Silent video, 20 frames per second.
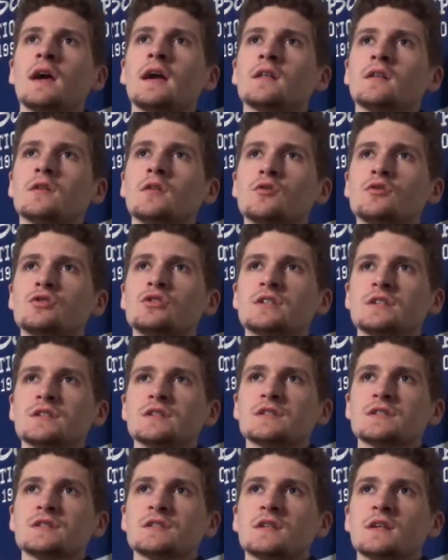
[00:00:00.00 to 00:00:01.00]

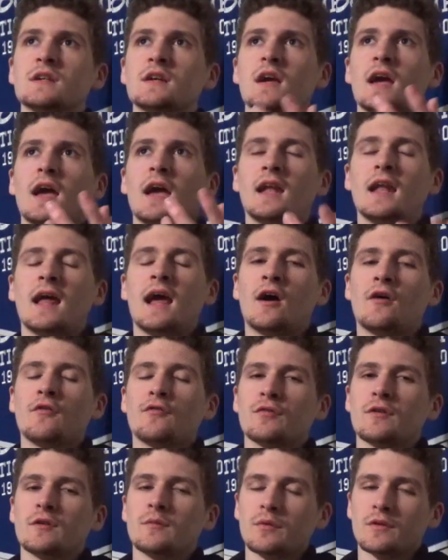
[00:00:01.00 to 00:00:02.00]
Lucius and
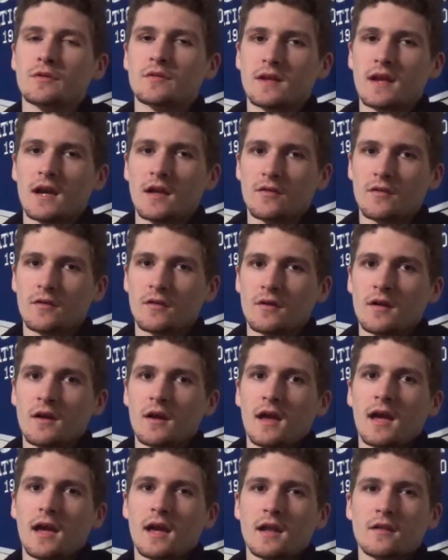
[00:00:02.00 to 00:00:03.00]
Alfred put together,
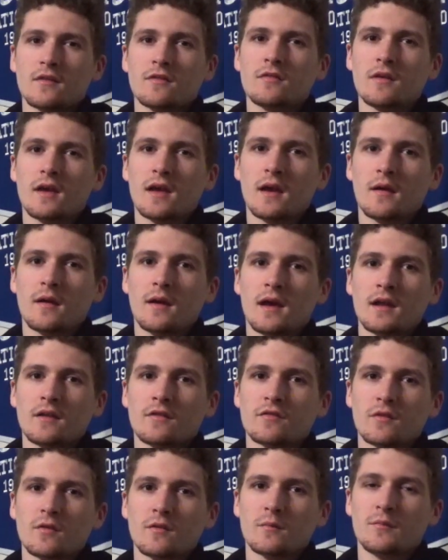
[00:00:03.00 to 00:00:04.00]

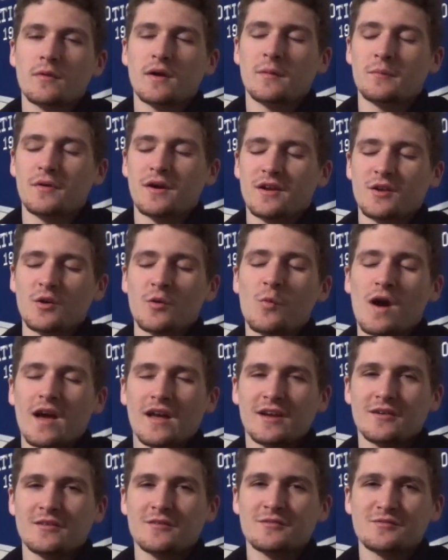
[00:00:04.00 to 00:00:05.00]
but in a
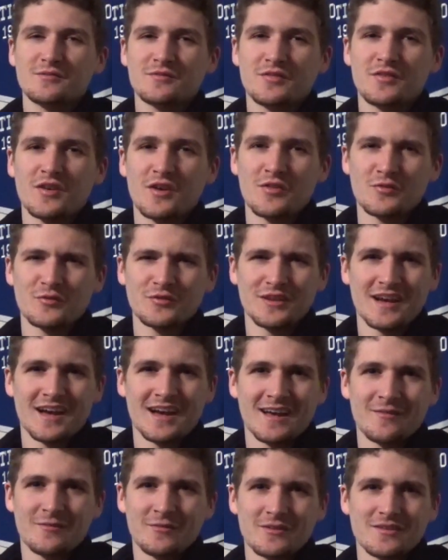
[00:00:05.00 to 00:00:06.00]
white Southern
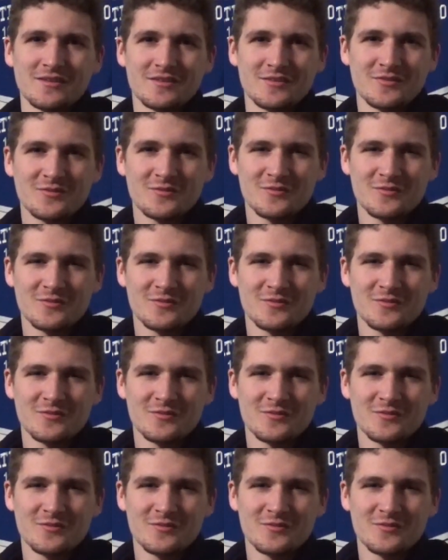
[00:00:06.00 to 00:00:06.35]
guy, which is